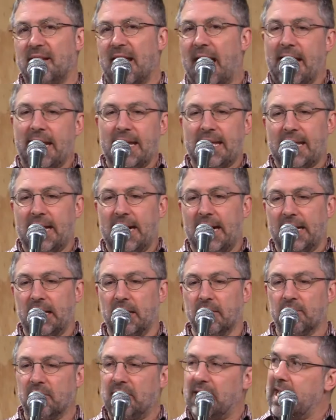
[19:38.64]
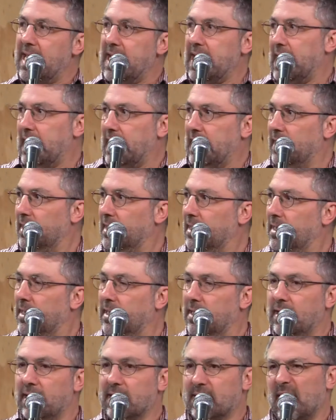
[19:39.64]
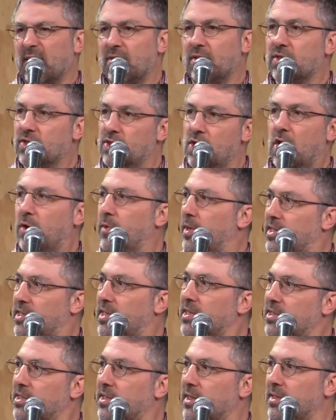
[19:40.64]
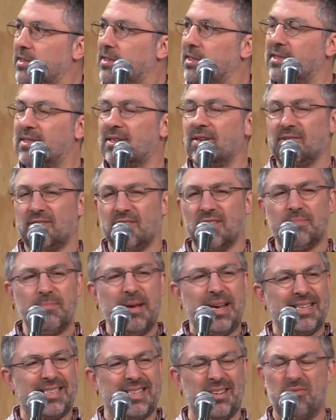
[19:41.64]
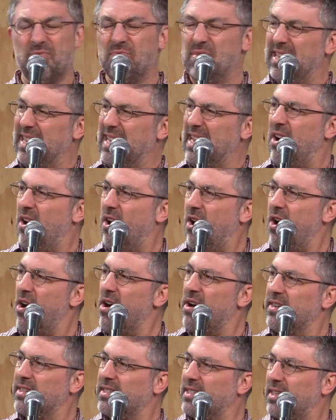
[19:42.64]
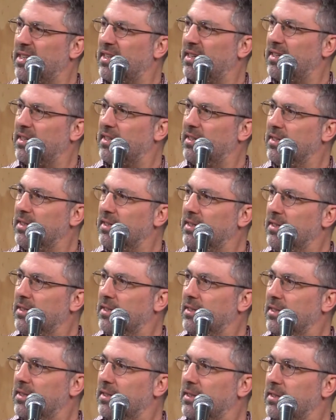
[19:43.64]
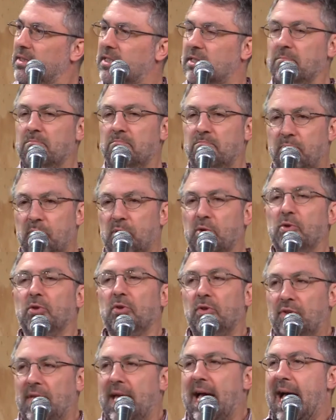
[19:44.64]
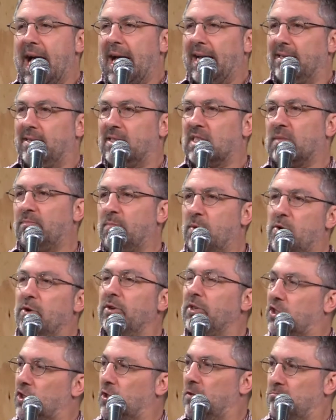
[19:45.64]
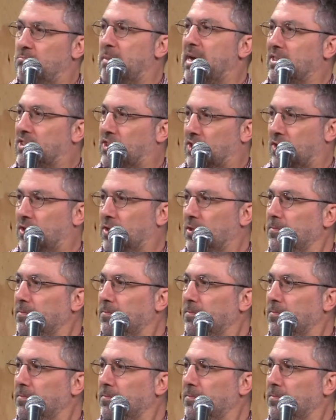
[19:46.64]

any kind of need, is that there's no resistance. And so it just makes it really hard to build that spiritual muscle.